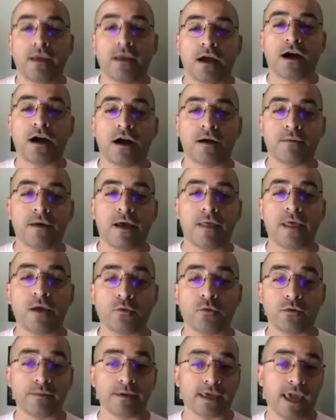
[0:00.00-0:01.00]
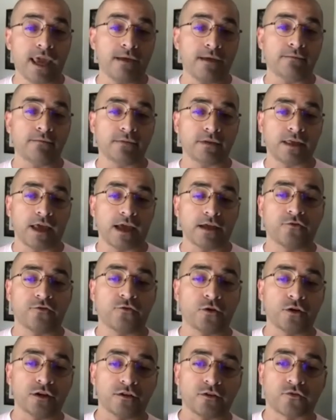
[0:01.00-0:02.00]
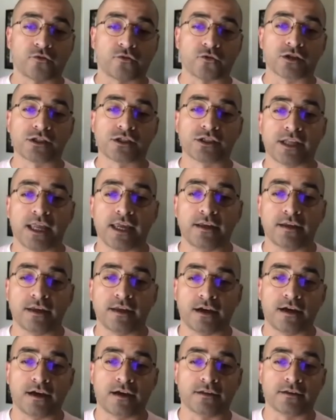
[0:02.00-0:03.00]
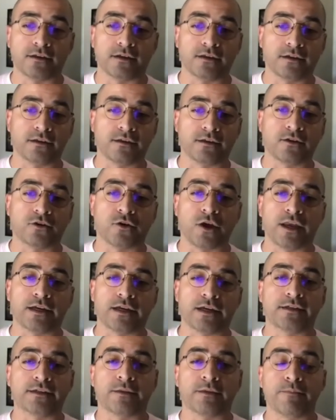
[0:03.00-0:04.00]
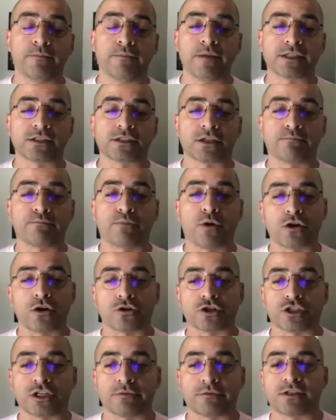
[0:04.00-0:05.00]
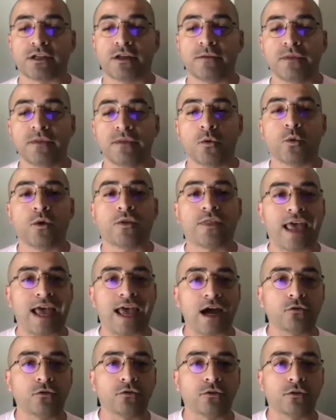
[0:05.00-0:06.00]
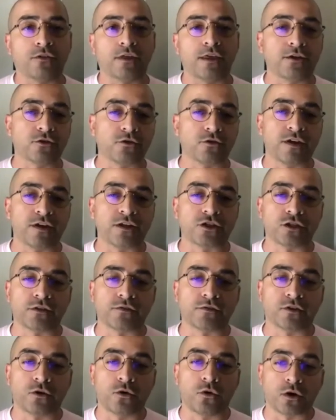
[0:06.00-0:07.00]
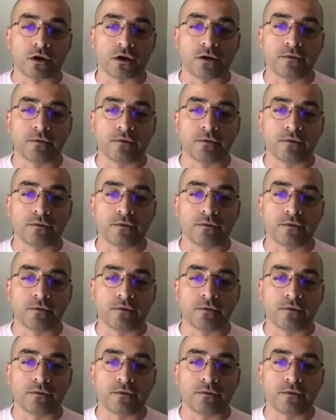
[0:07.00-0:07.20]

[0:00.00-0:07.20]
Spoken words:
And then we became California the first state that created domestic partnerships without the intervention of a court.